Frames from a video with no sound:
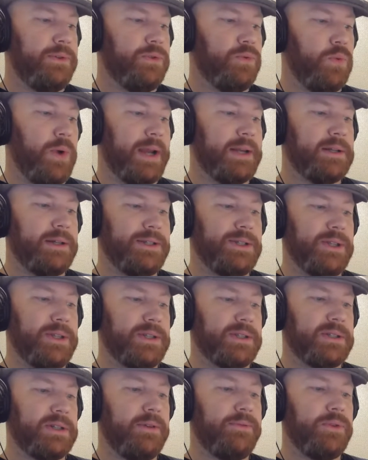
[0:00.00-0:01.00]
directly to the
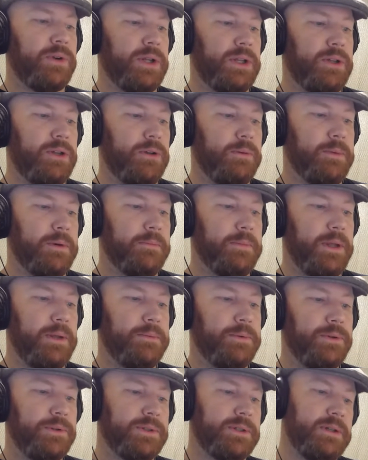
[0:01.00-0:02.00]
suffering Cuban
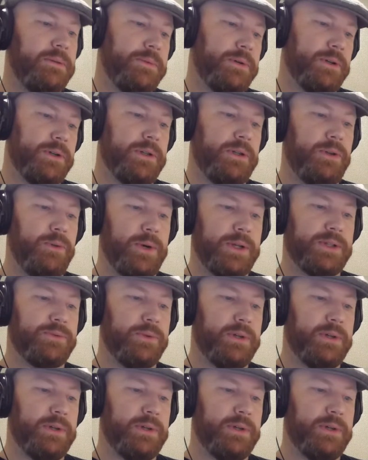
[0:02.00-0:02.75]
people, similar to U.S.